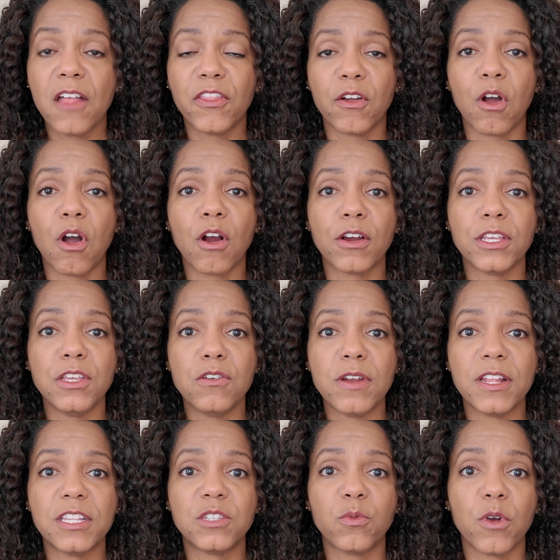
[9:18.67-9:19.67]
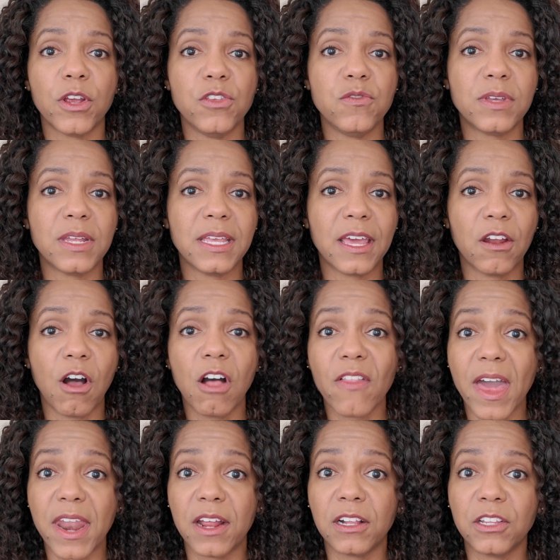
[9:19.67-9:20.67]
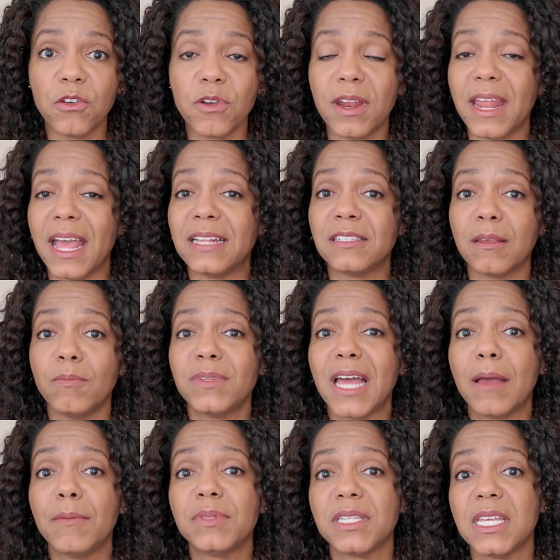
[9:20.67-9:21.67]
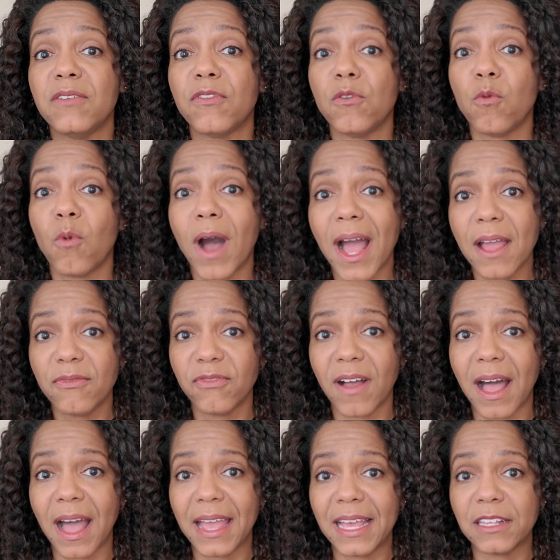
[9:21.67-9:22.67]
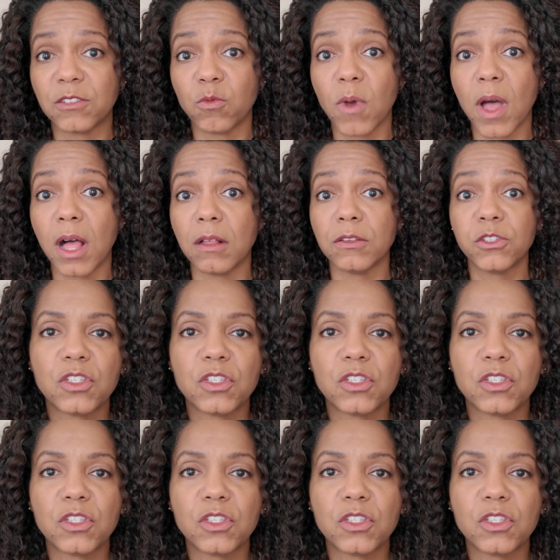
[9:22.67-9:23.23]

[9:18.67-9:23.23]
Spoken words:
There are units where you can get all that included and sometimes even Wi-Fi as well.